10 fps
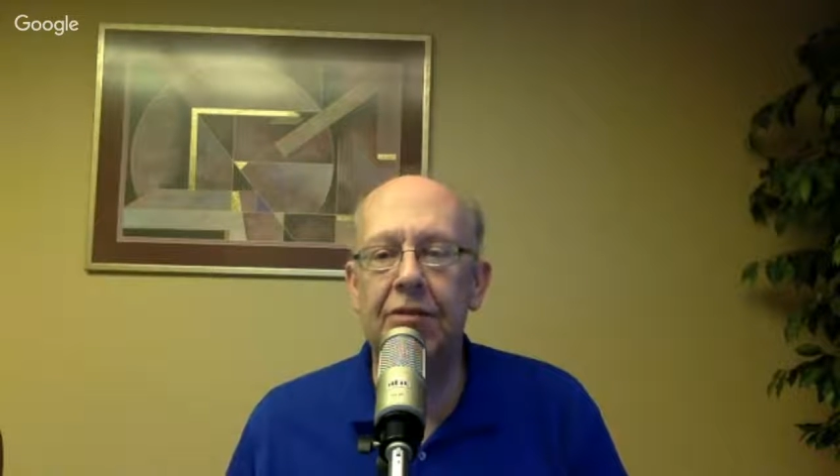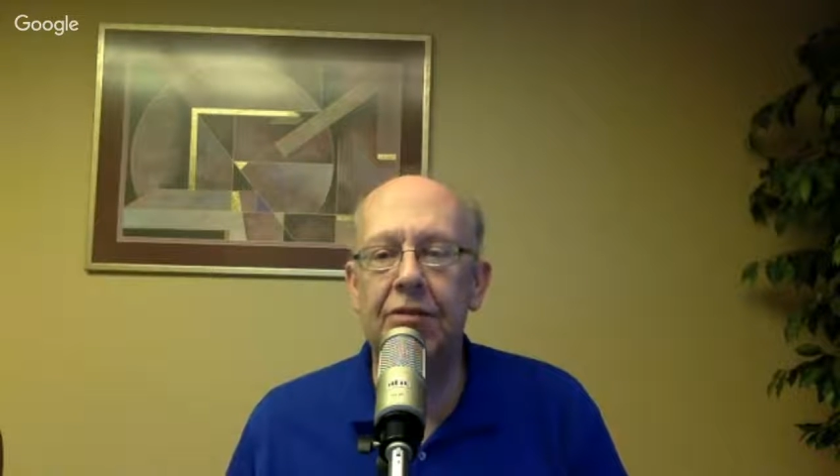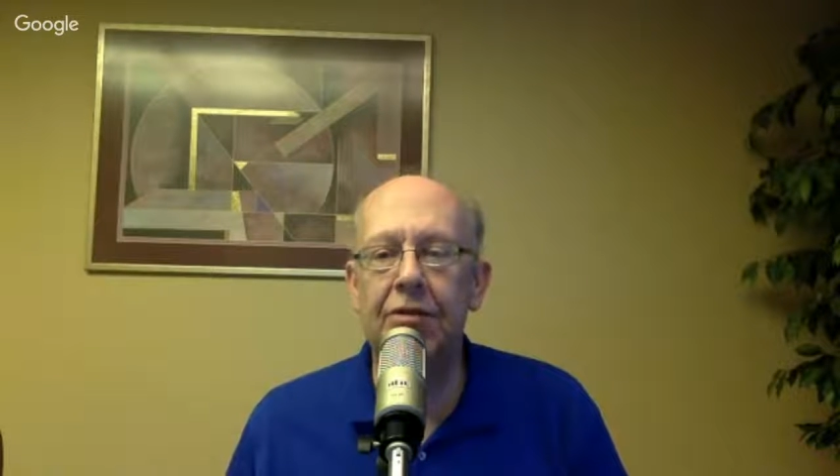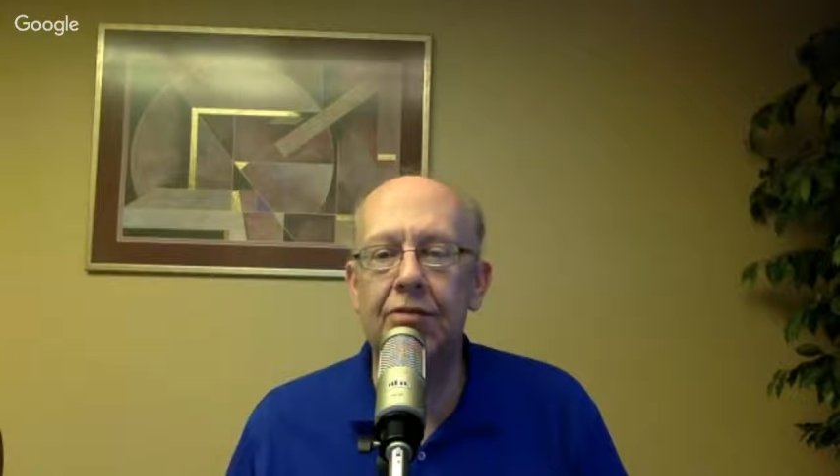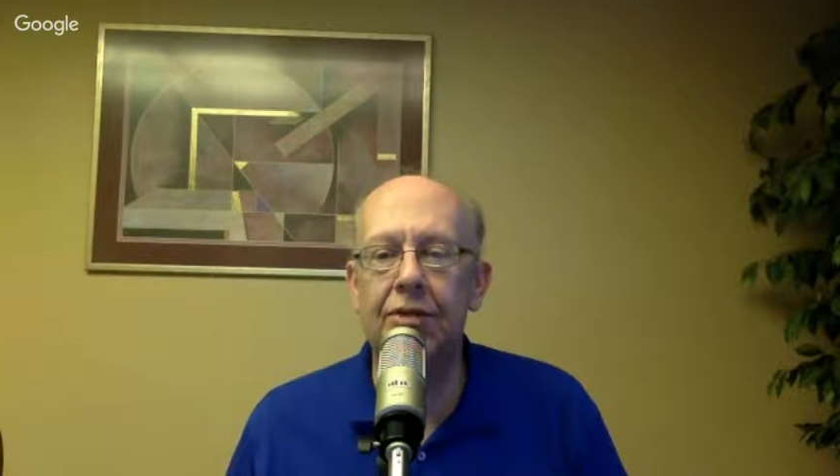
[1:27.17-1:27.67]

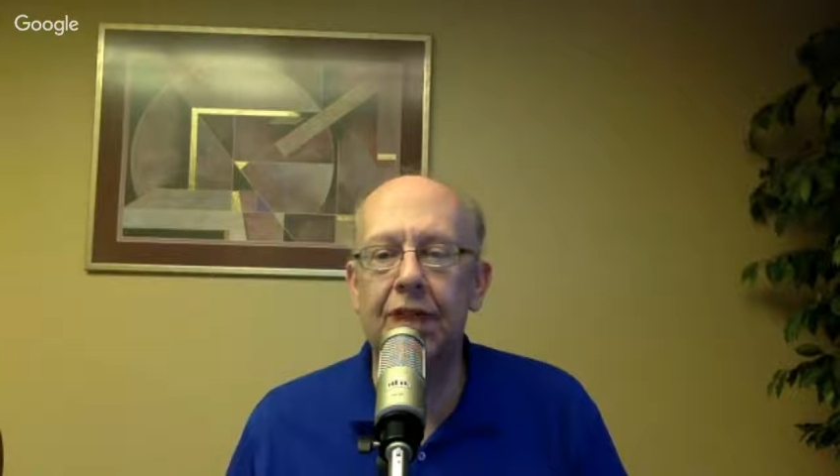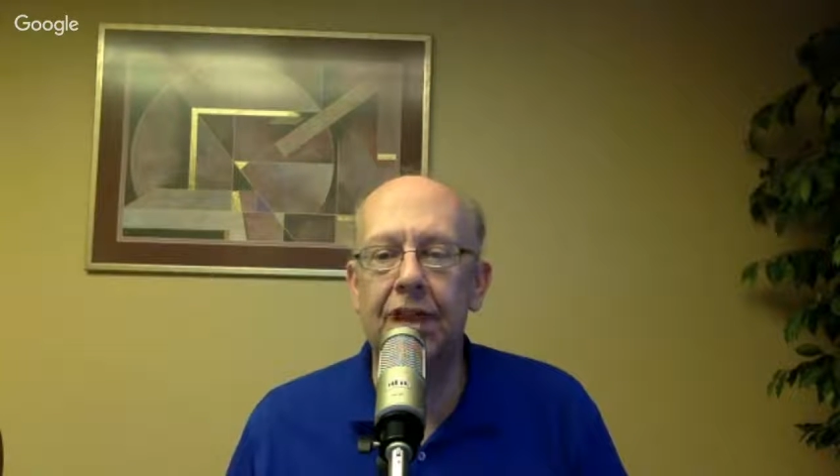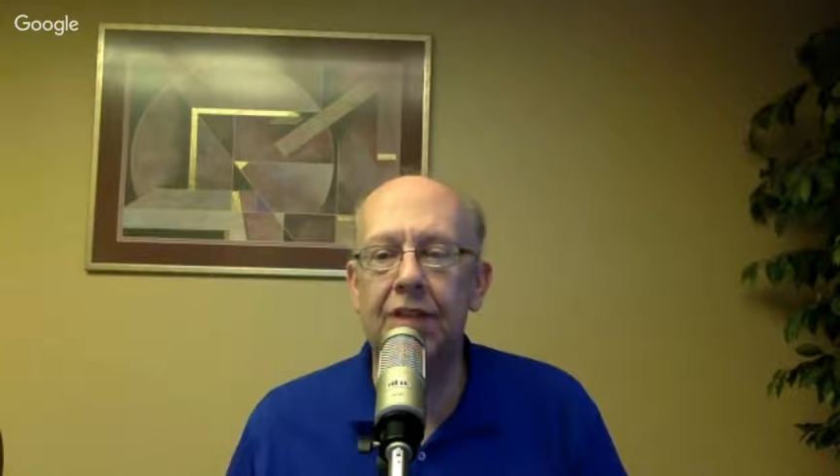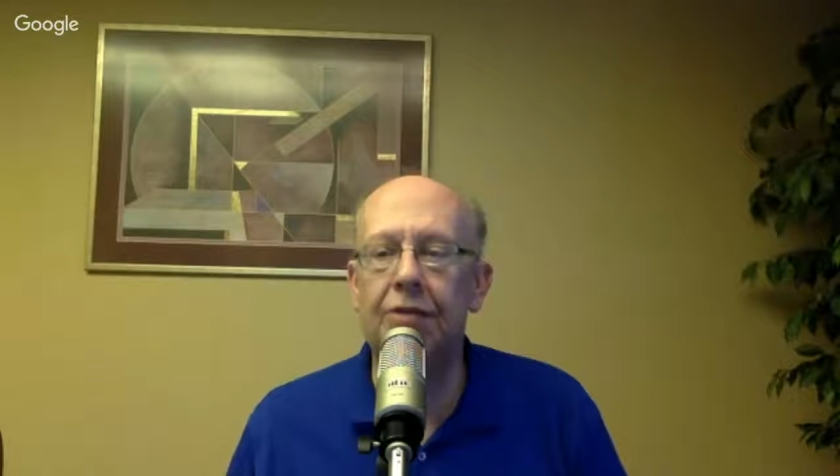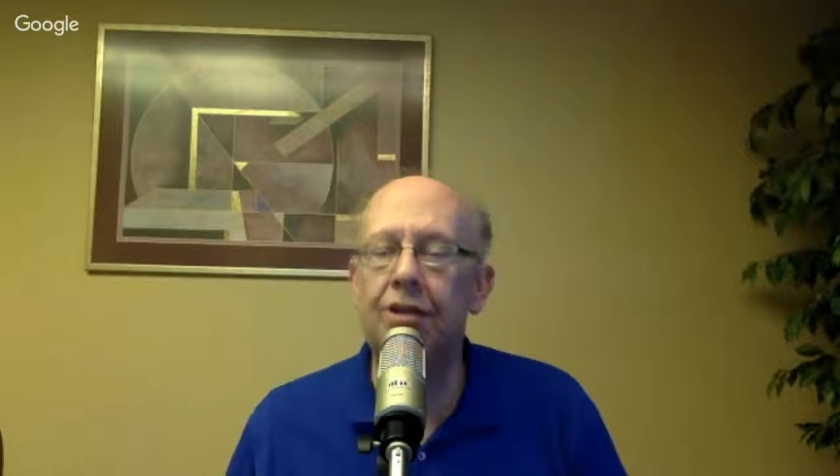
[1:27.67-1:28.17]
court will tell
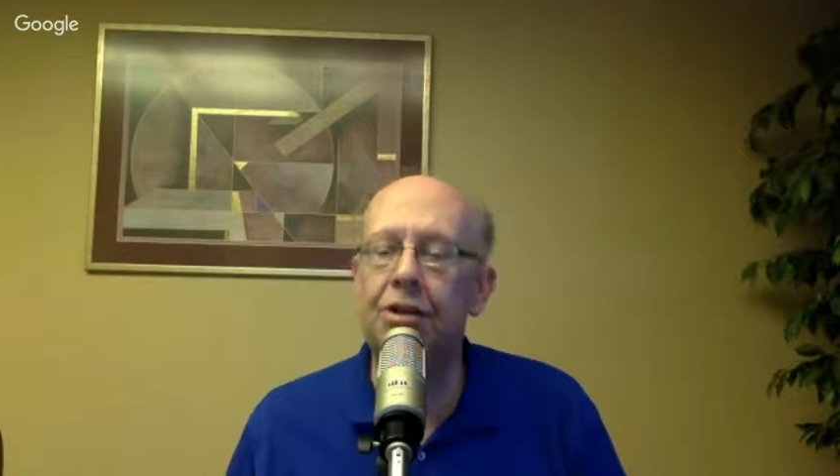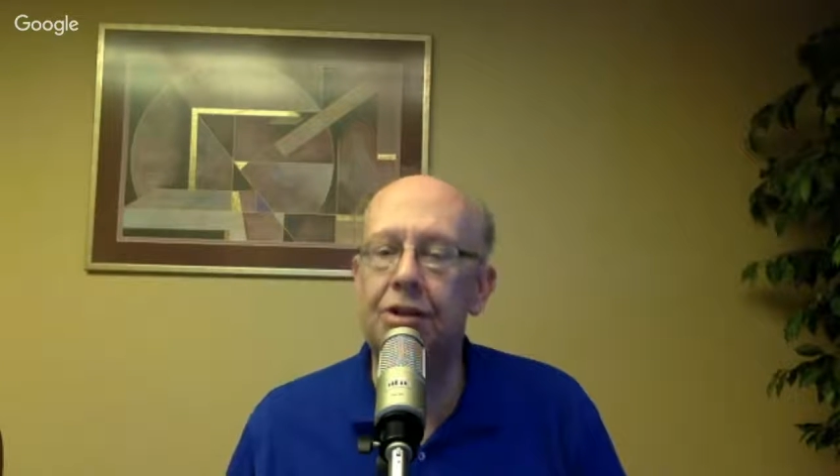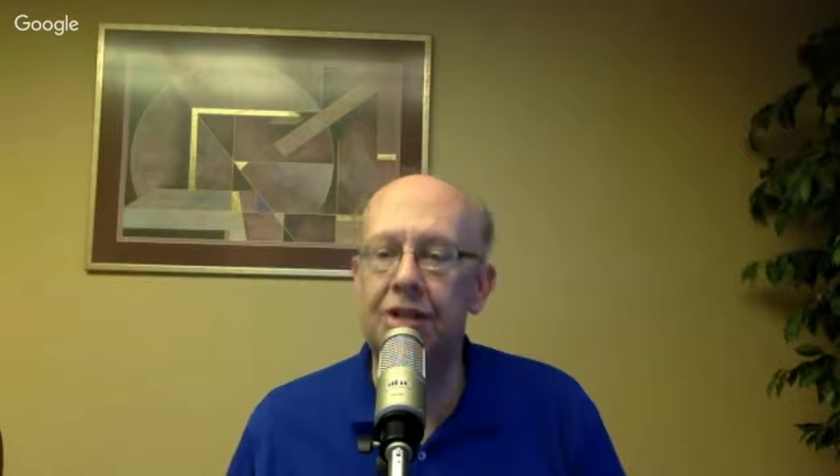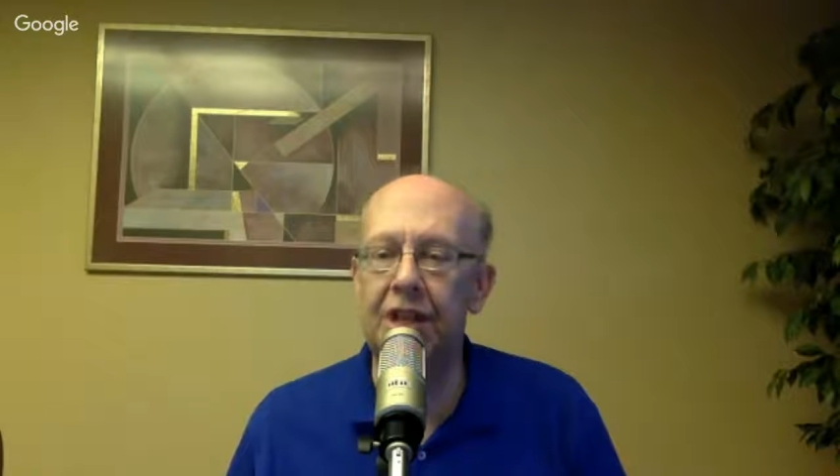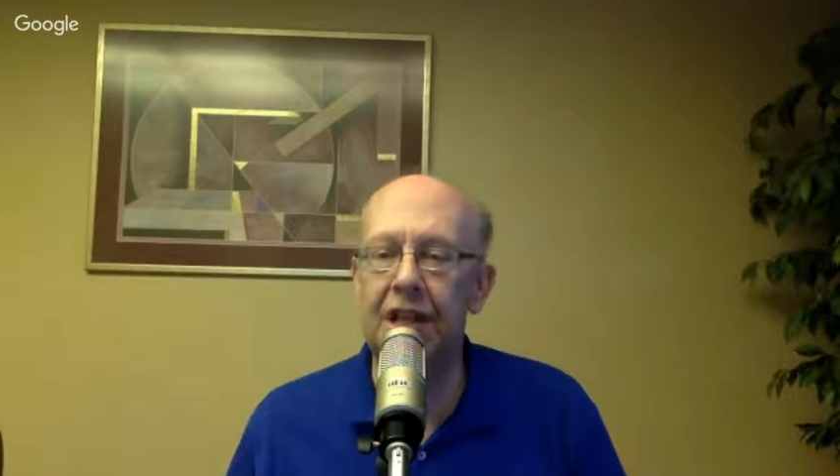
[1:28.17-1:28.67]
us, or I
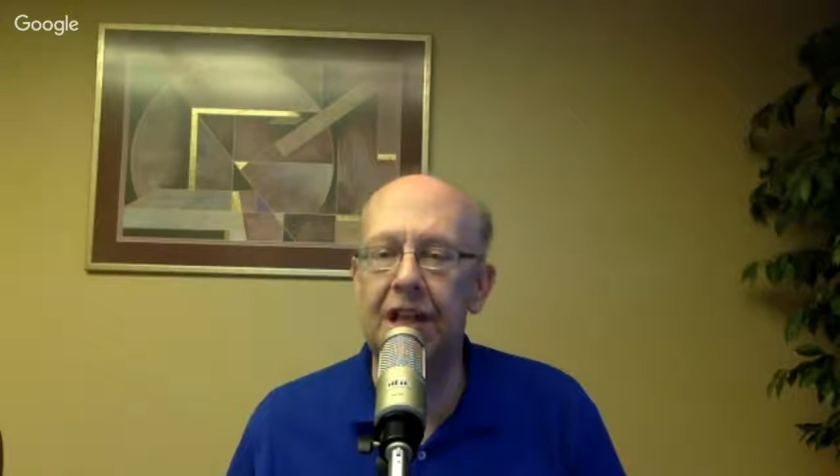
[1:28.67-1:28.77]
should say,